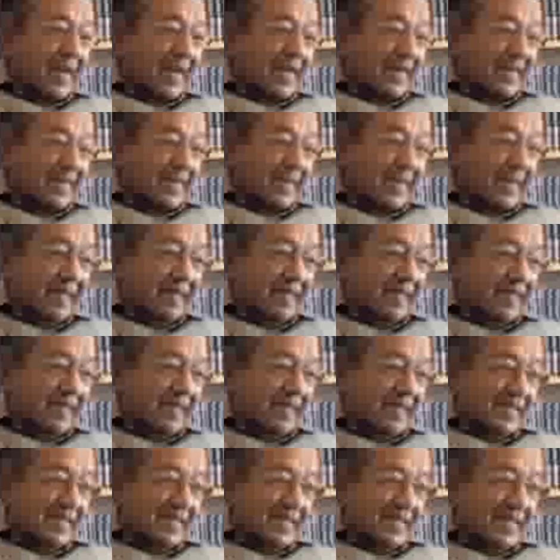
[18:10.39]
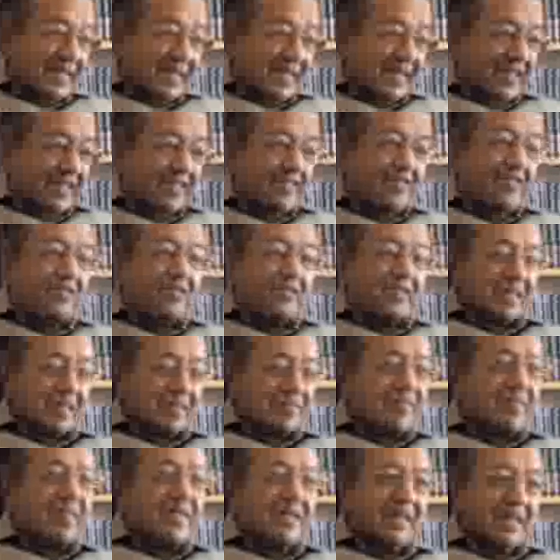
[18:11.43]
crisis is not
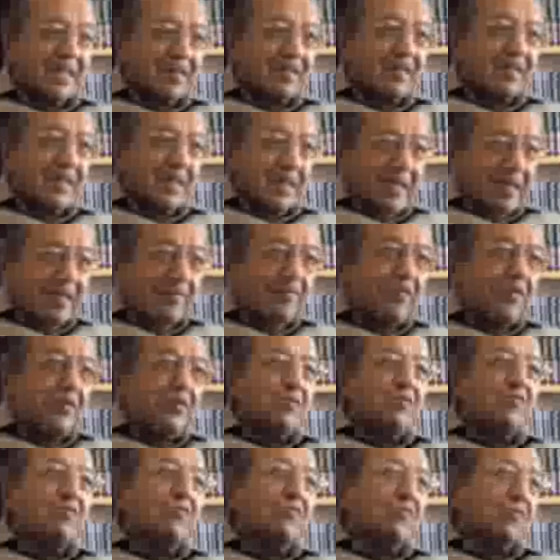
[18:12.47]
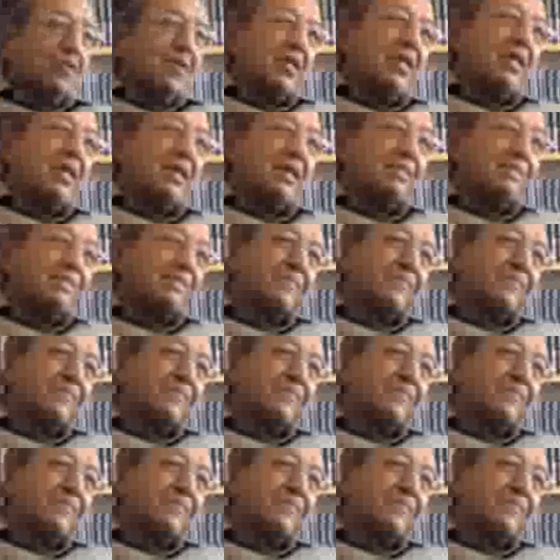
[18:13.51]
something that they would do today.